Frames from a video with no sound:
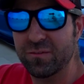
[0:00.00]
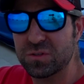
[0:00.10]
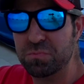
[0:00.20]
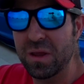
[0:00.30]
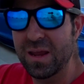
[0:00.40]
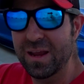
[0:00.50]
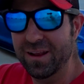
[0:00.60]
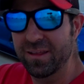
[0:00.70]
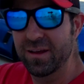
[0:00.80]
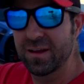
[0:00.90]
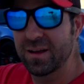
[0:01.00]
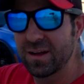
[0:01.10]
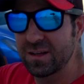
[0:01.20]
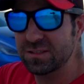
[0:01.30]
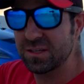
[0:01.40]
of Speed.
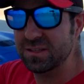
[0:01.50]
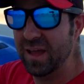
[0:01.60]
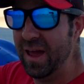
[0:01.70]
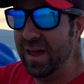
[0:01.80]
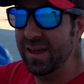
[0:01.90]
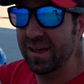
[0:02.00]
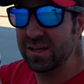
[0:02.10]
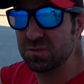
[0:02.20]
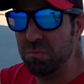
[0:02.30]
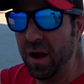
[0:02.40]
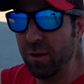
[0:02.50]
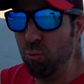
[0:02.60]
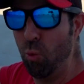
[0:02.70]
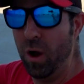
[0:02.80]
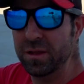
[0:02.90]
Today is my
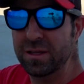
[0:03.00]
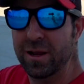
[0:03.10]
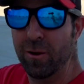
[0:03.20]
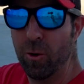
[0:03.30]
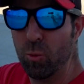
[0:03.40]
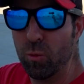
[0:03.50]
1-year